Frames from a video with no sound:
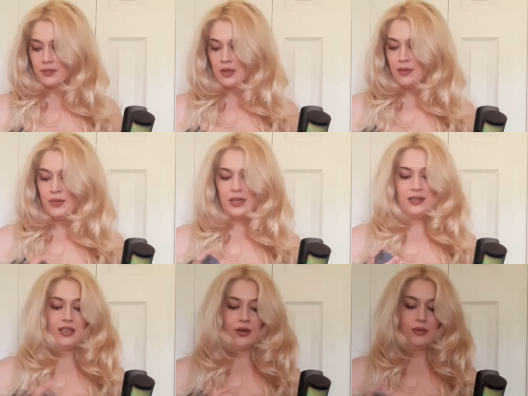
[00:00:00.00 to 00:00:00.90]
But,
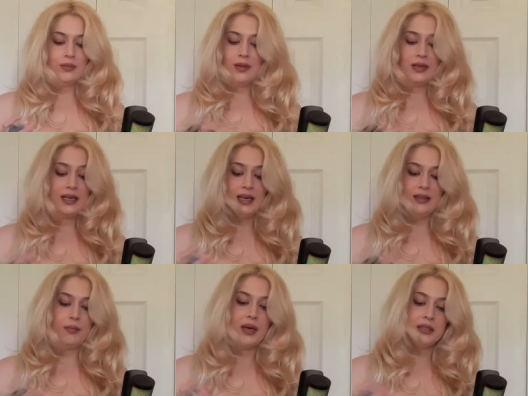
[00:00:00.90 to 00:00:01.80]
you know, again,
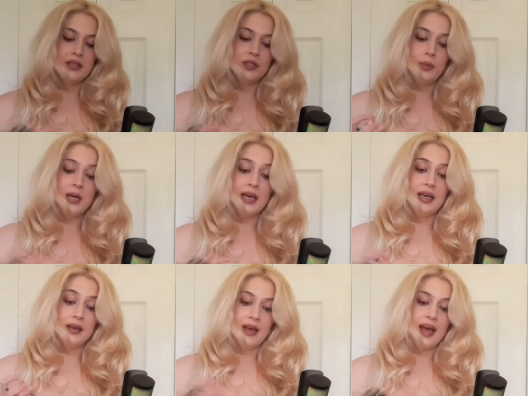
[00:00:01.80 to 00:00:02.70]
the message being,
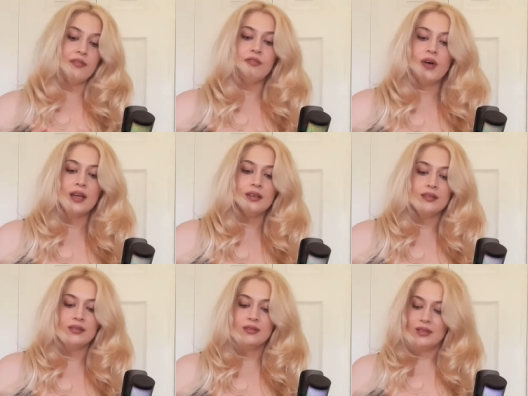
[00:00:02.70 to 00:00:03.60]
have fun,
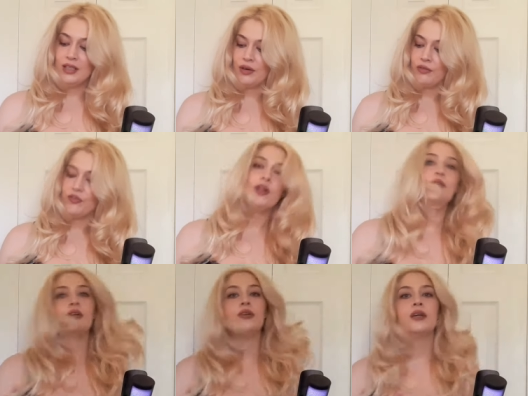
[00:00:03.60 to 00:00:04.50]
you know, follow
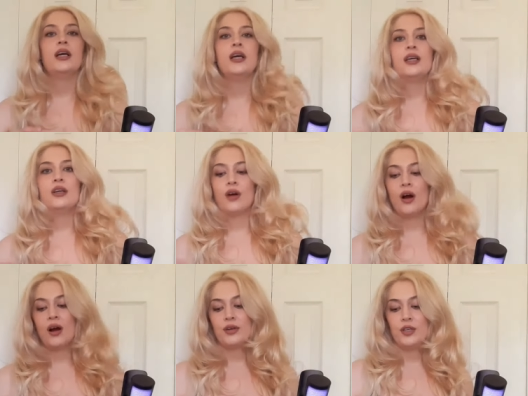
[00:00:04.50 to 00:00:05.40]
your
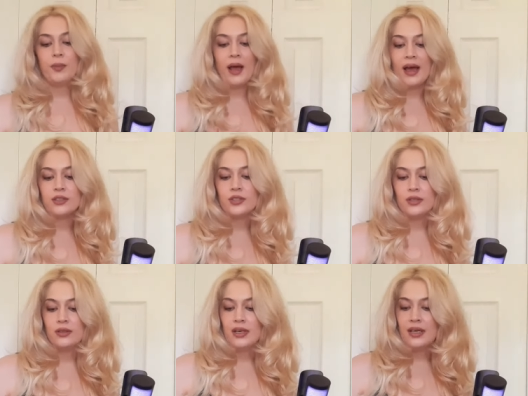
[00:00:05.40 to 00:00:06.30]
heart, your
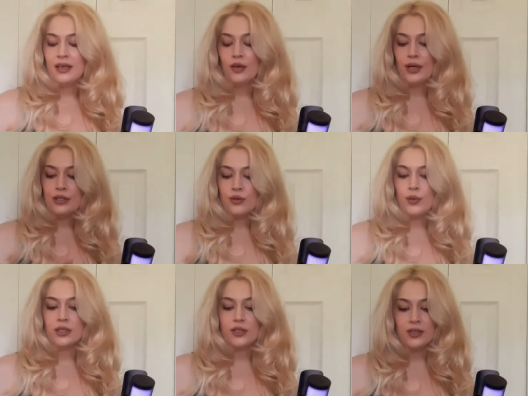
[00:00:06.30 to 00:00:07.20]
passion, your
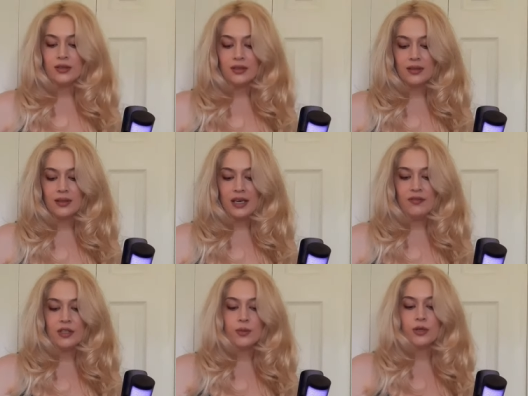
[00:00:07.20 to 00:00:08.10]
intuition. If
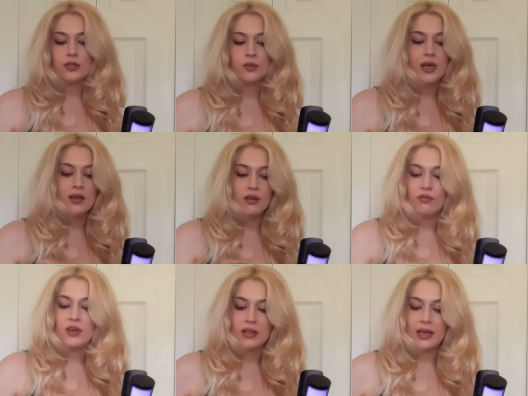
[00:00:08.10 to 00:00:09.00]
this person's making you
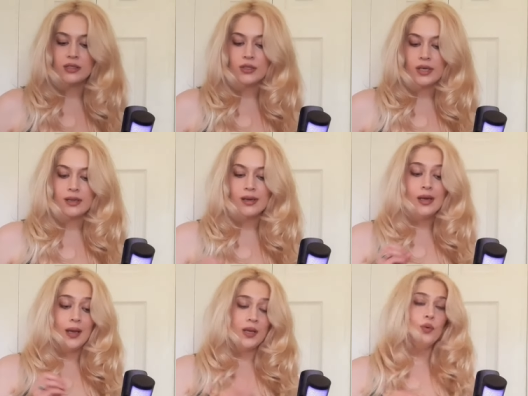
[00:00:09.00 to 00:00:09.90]
feel like shit
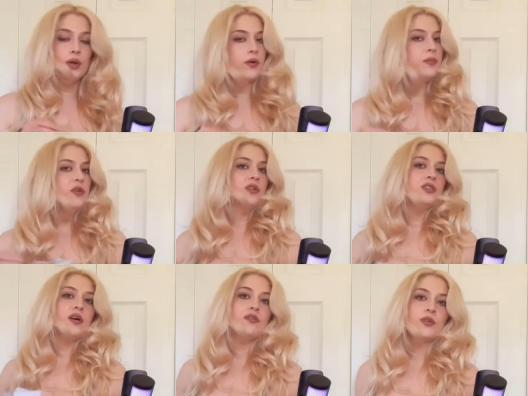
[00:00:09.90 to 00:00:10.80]
and you want to remove
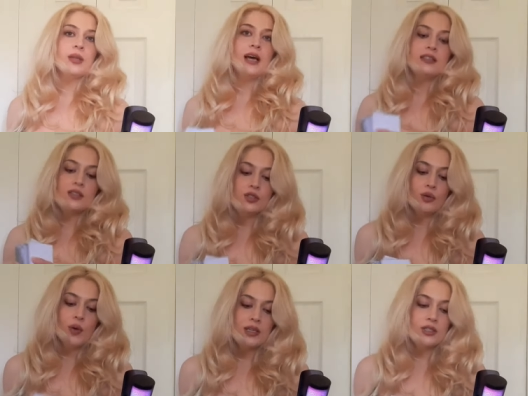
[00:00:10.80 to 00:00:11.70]
yourself from that
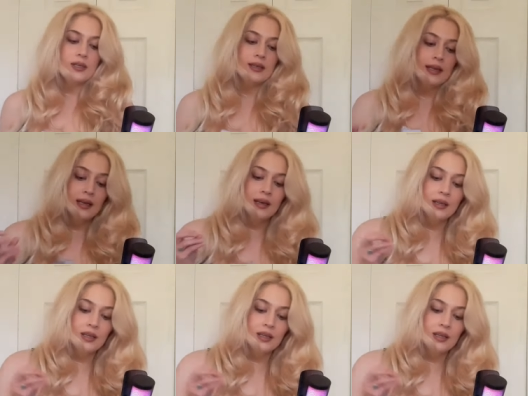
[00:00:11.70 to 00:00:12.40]
situation, Your